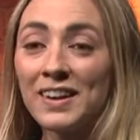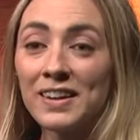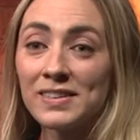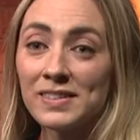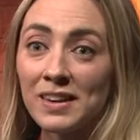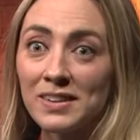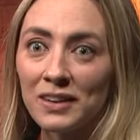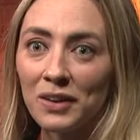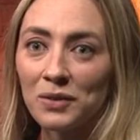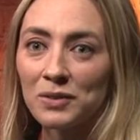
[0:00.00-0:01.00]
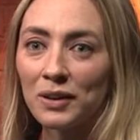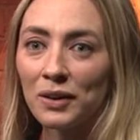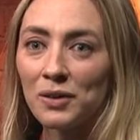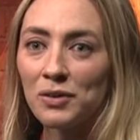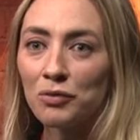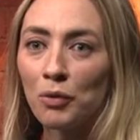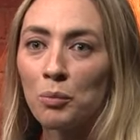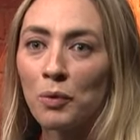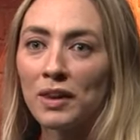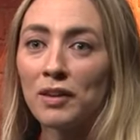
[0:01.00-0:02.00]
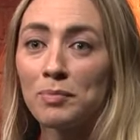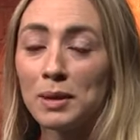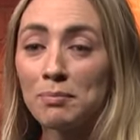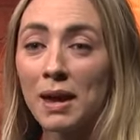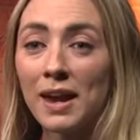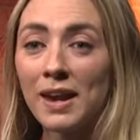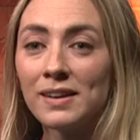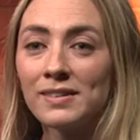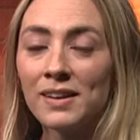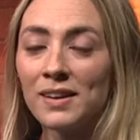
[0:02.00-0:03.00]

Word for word: sending those clothes from where they've been made